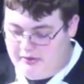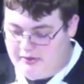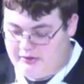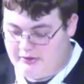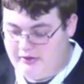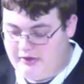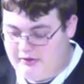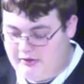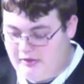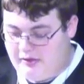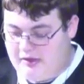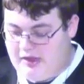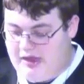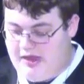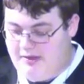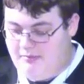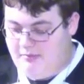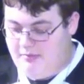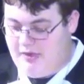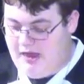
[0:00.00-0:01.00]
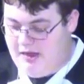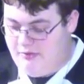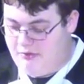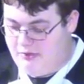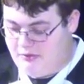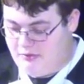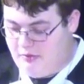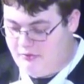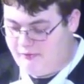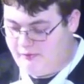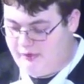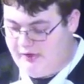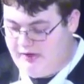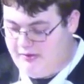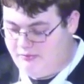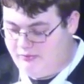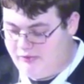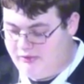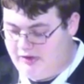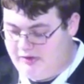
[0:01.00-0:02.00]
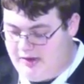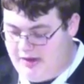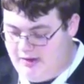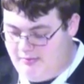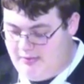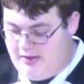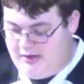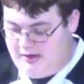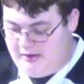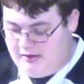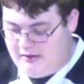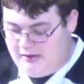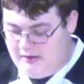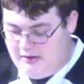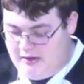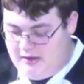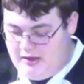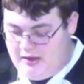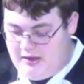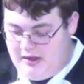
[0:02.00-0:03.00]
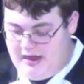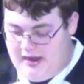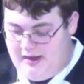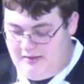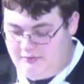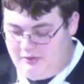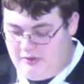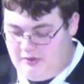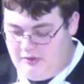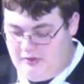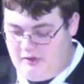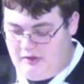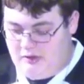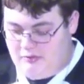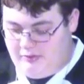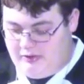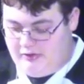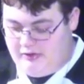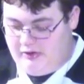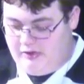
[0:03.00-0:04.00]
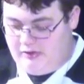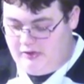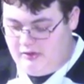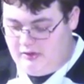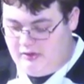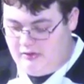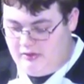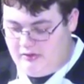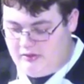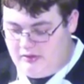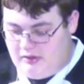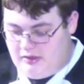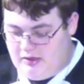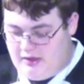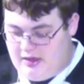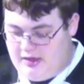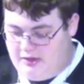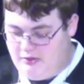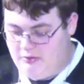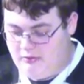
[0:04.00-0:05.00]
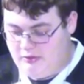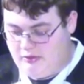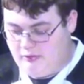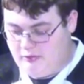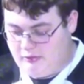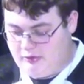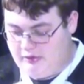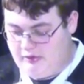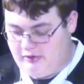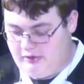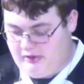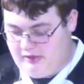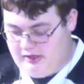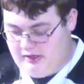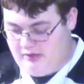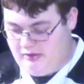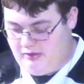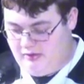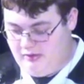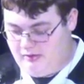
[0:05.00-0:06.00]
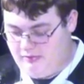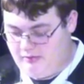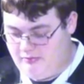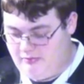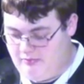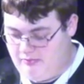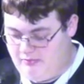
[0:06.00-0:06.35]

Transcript: During this time, I was overweight and pre-diabetic. After these experiences, I used the words the kids